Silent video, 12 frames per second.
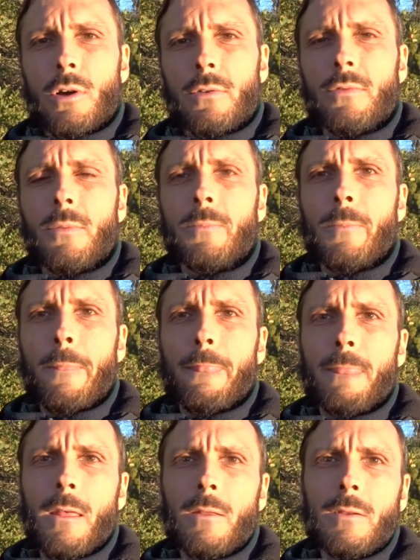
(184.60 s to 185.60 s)
love
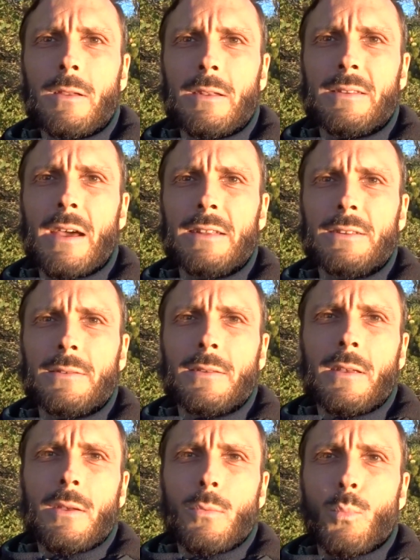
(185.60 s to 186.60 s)
that
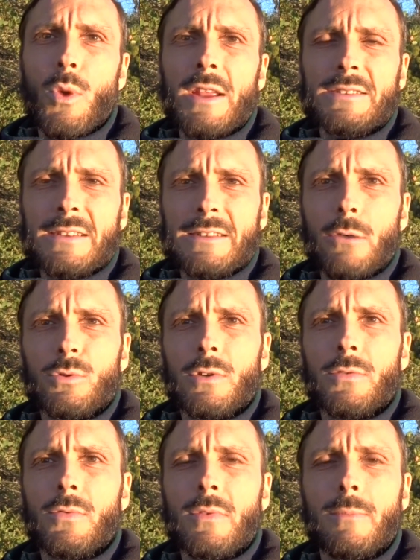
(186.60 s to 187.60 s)
brings us out
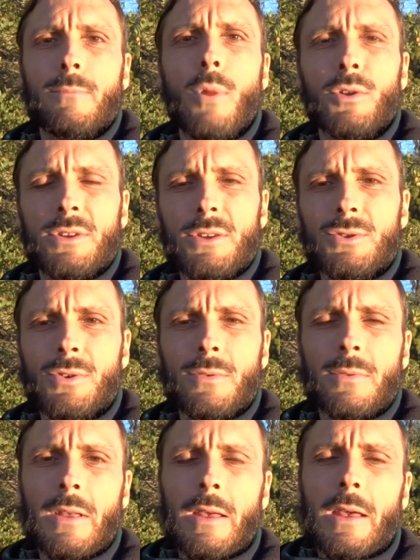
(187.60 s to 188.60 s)
of bondage
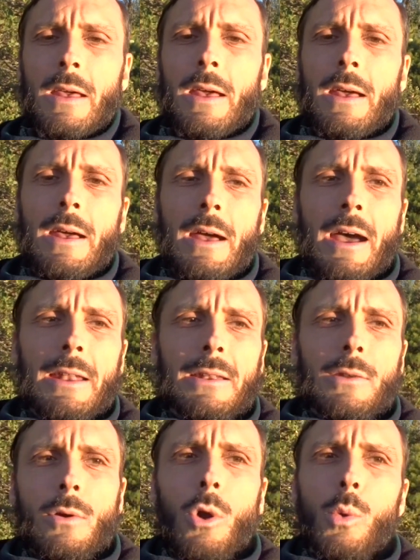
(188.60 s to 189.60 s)

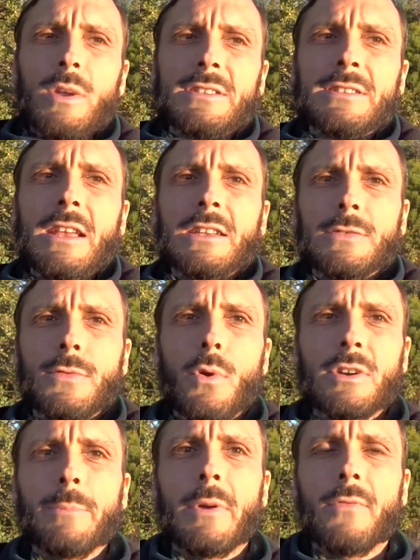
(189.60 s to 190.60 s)
and always seeks
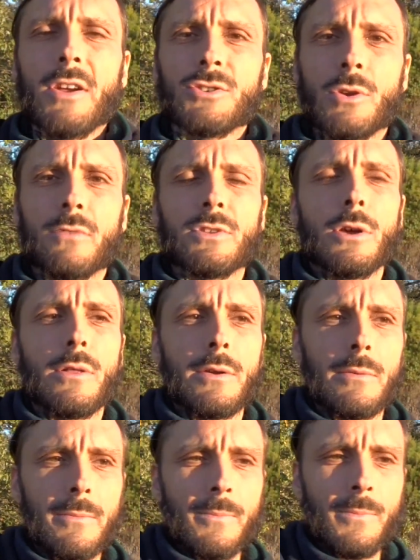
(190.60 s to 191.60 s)
for the perfection of the other.
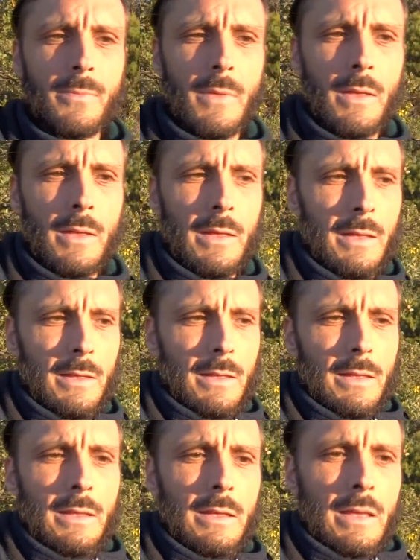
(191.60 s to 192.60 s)

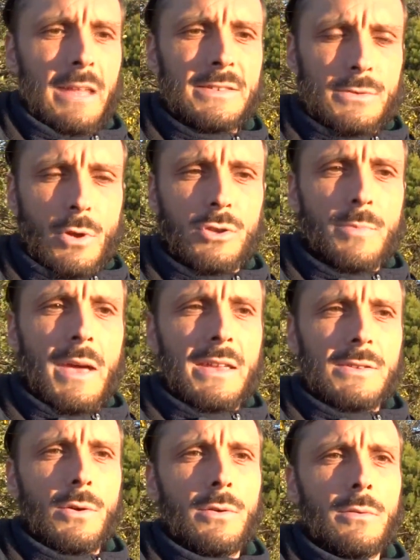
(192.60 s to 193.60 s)
It's not
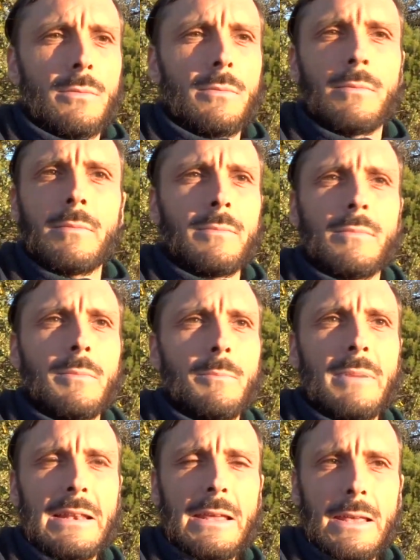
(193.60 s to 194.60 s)
based on
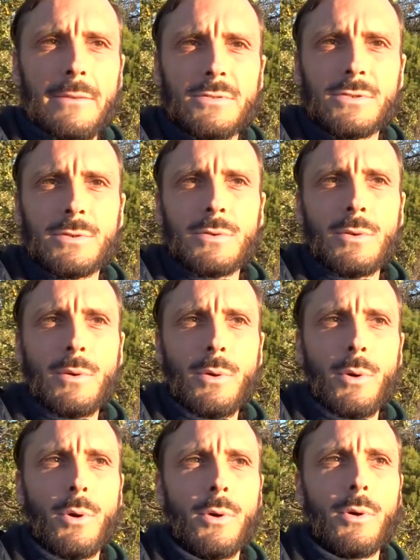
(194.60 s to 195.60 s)
beliefs
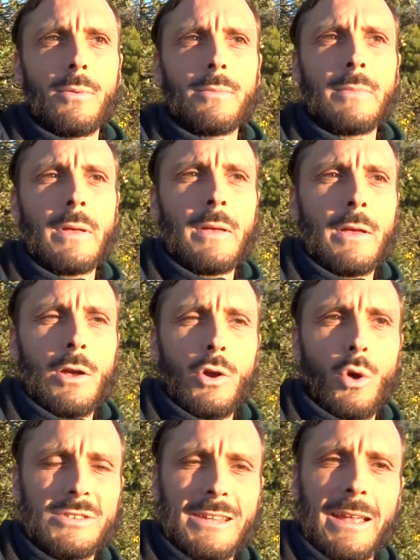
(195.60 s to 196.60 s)
or
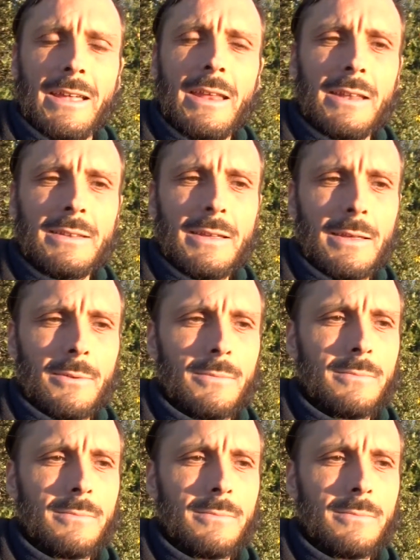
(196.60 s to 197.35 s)
consanguinity.